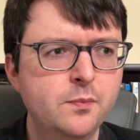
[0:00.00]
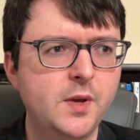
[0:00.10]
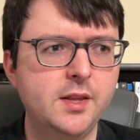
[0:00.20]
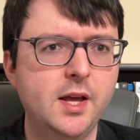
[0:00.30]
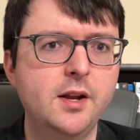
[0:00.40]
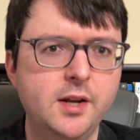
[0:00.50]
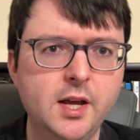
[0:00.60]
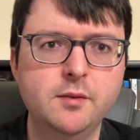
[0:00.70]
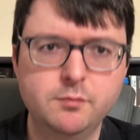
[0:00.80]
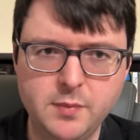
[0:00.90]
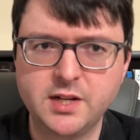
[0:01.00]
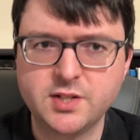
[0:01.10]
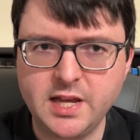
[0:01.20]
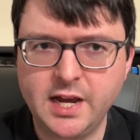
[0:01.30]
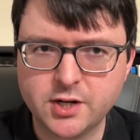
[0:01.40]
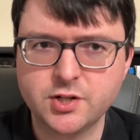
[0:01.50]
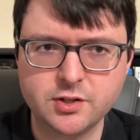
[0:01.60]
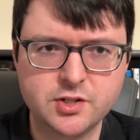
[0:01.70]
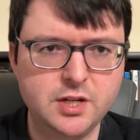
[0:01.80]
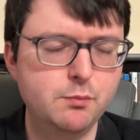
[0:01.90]
And that, again, makes the action
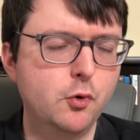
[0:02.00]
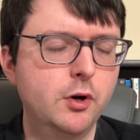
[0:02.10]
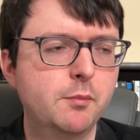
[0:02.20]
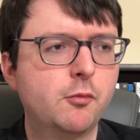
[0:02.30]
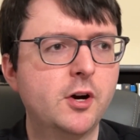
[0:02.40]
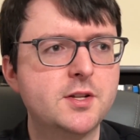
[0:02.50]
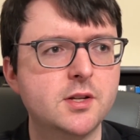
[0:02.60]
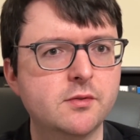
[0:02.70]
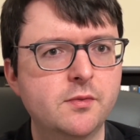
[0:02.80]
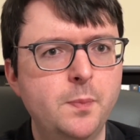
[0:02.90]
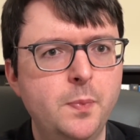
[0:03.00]
seem more impressive.